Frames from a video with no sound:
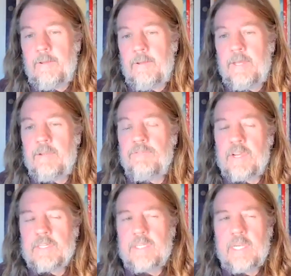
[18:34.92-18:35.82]
and
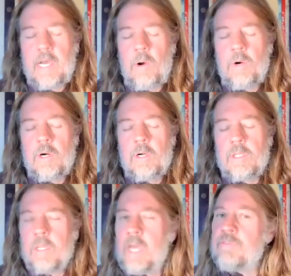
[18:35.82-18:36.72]
affecting our
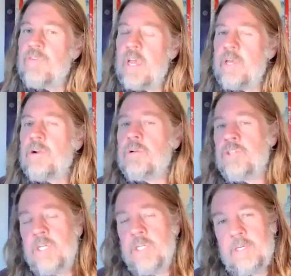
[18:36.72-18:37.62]
life
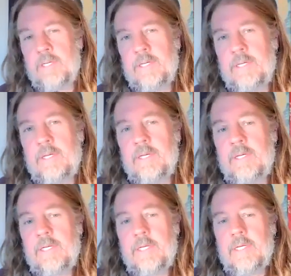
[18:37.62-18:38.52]
energy
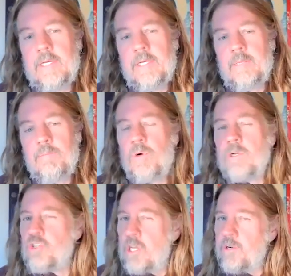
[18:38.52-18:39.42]

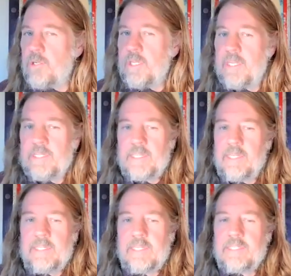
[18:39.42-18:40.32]
more generally, as
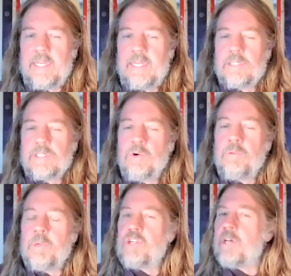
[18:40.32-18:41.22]
it takes
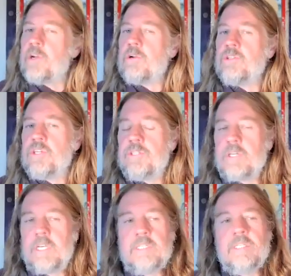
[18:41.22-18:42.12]
so much energy to
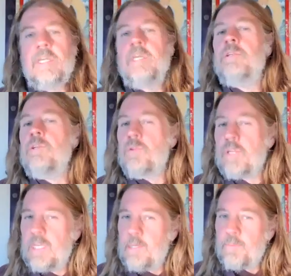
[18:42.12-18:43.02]
continue to
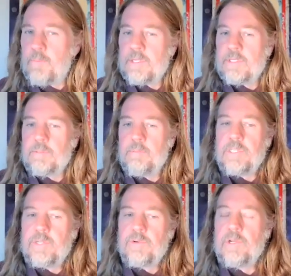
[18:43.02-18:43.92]
keep this
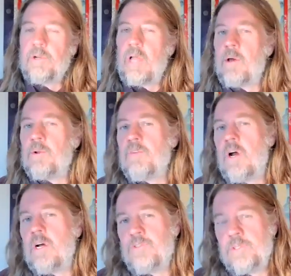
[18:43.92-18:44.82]
material out of
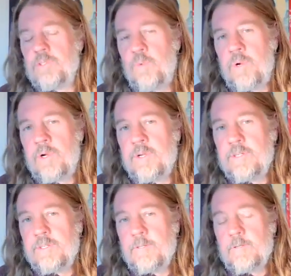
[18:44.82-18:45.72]
conscious
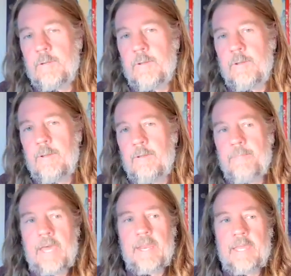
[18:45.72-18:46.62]
awareness.
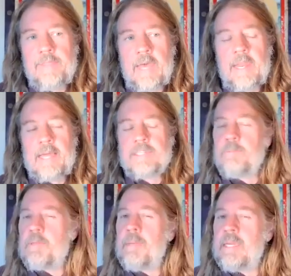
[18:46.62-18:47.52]
That has
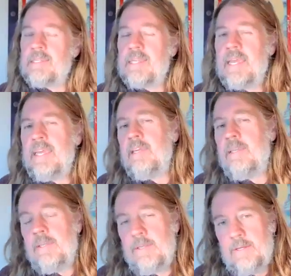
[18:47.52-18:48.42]
to be maintained.